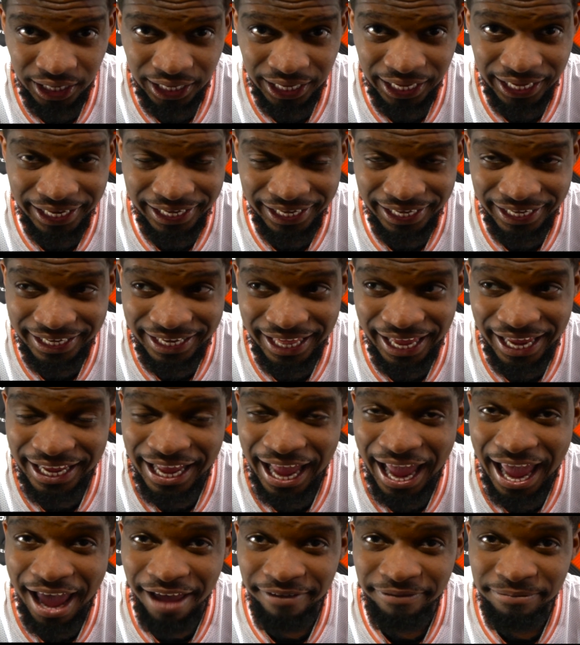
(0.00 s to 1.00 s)
And they
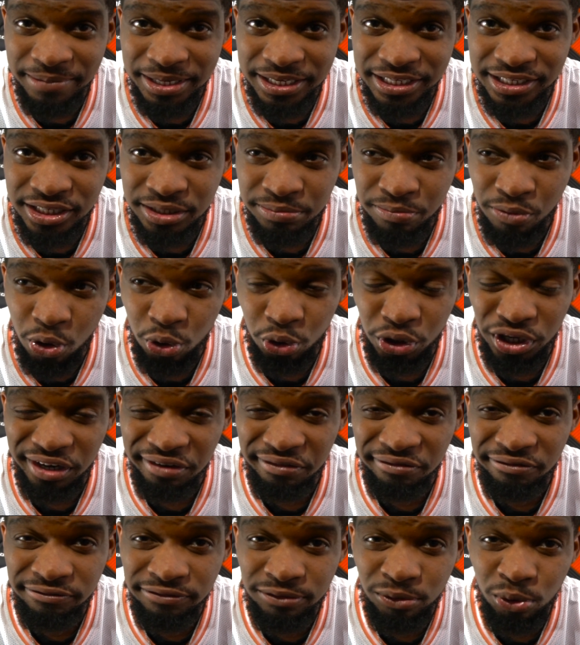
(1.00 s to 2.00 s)
have me smoking
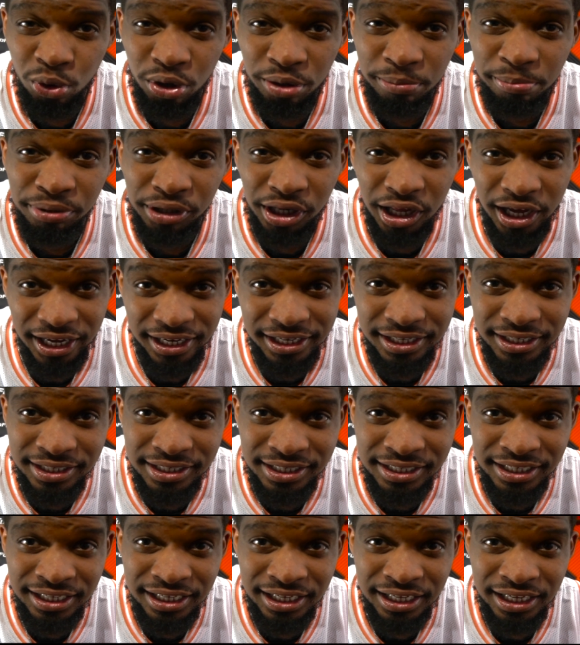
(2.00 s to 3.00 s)
4
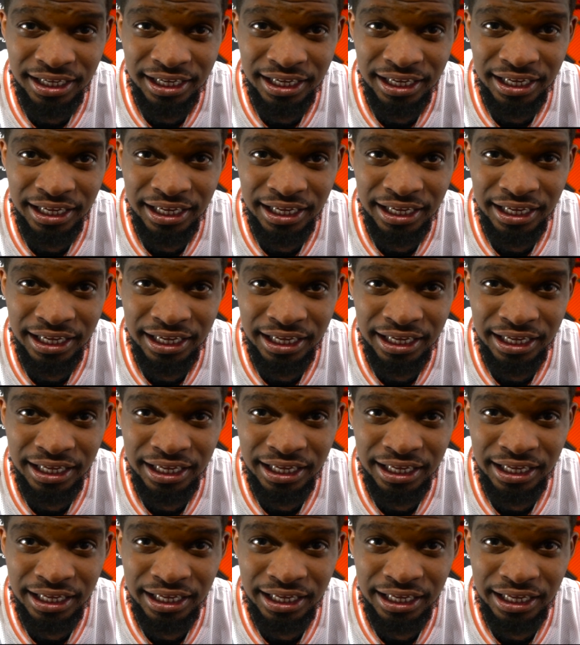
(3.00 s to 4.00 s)
blunts
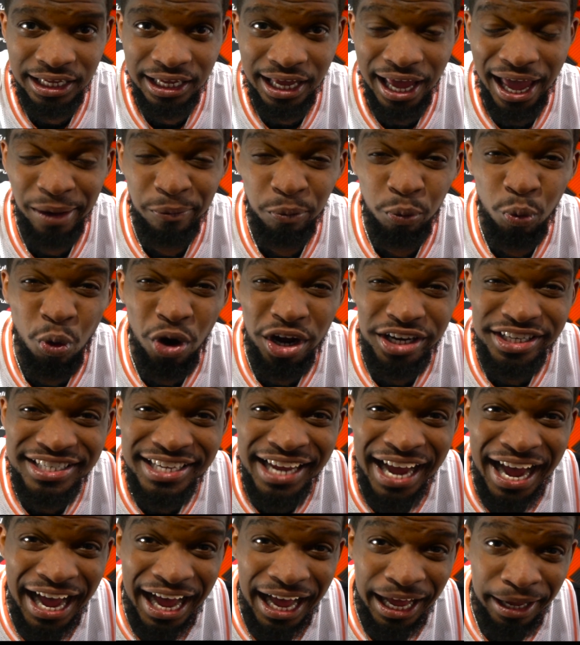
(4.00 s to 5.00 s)
at one
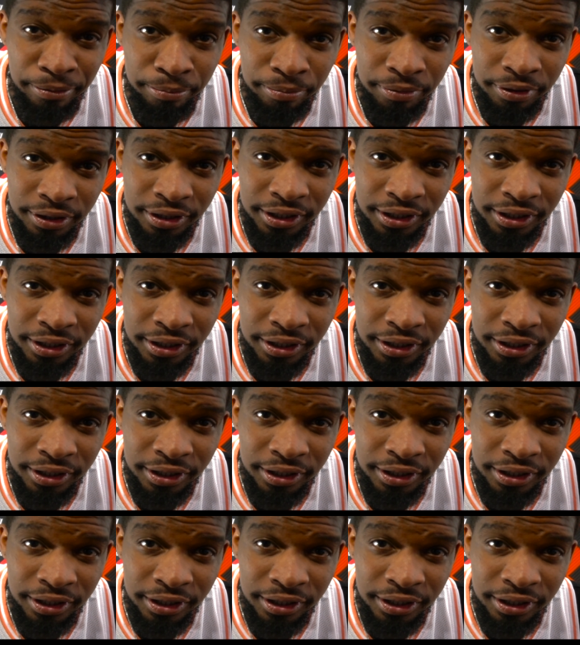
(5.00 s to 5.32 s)
time.